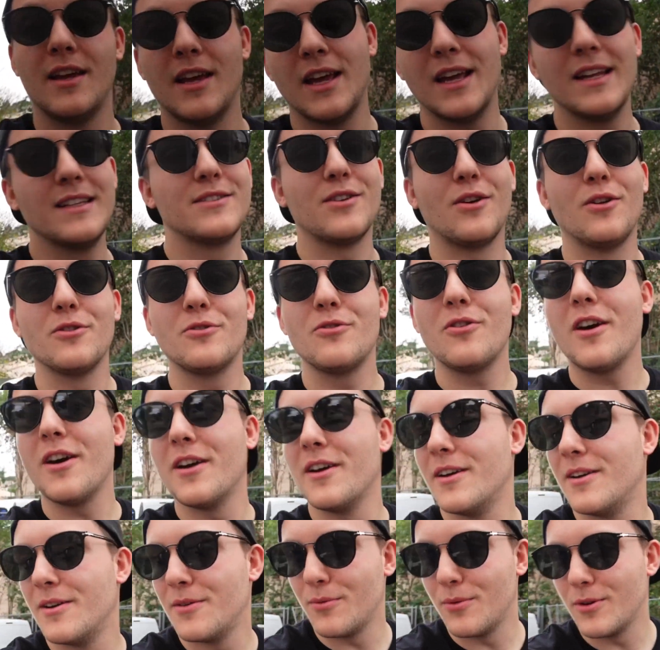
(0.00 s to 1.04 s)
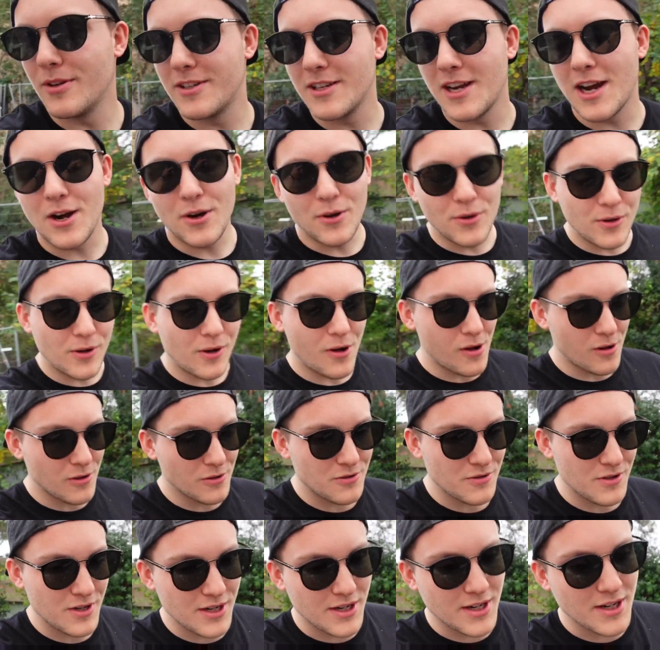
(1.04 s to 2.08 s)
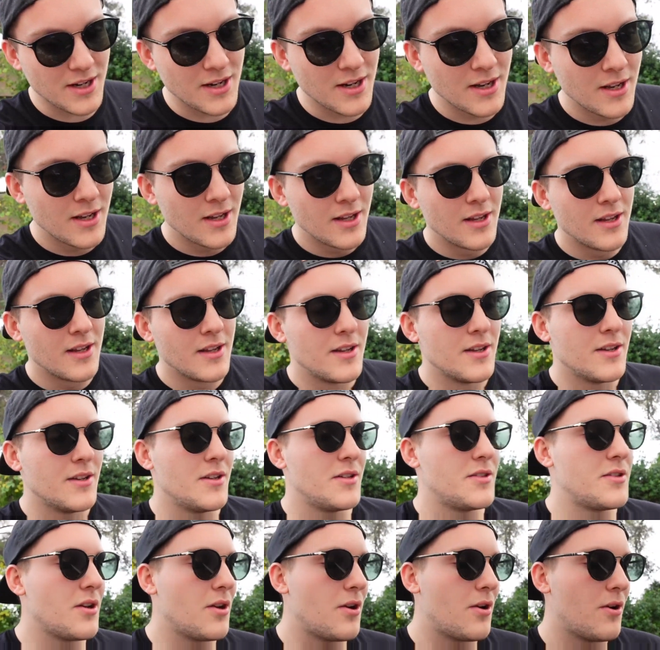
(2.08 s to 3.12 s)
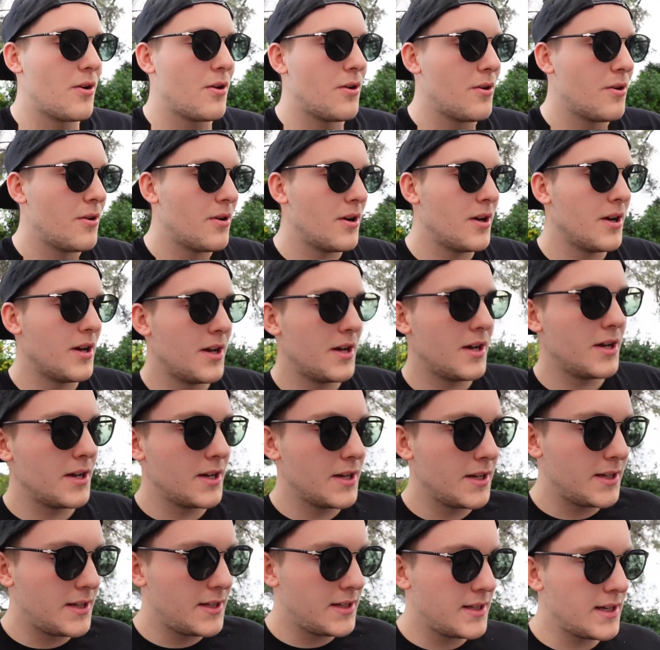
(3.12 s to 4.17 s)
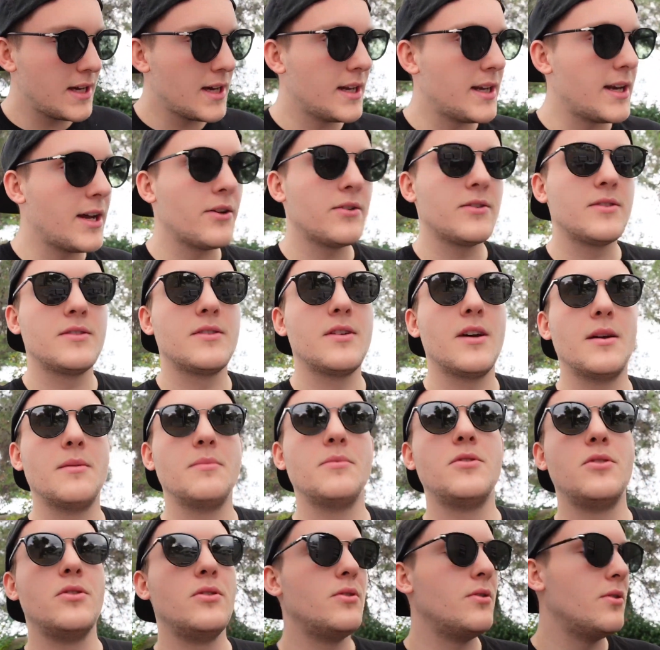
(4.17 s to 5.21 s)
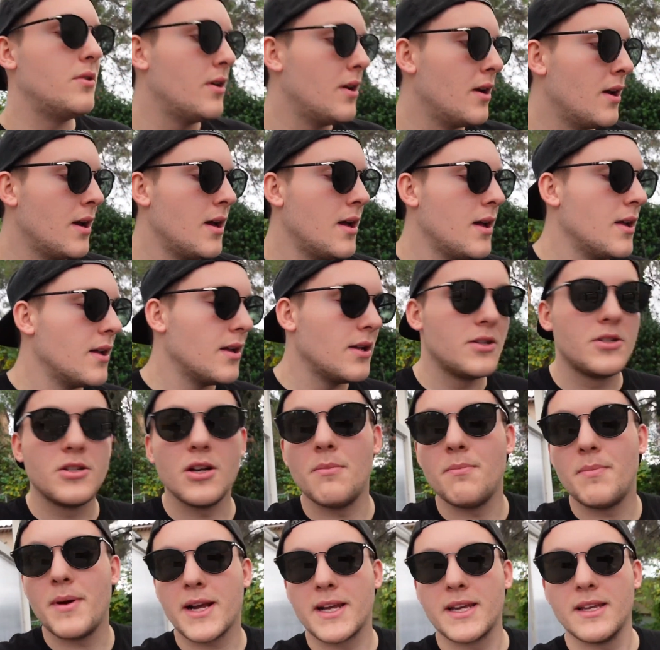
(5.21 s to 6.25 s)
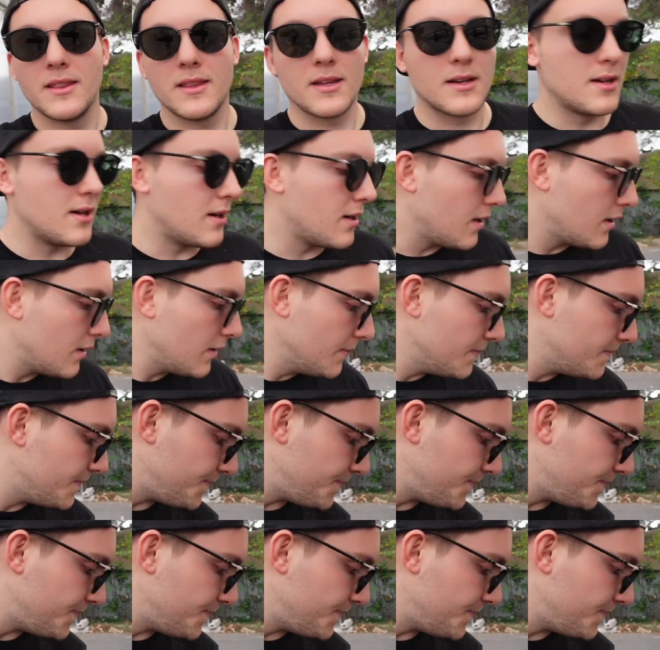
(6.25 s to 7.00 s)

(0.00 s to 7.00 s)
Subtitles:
it's all dry. One towel, all dry. So yeah, now it's time to jump back in the car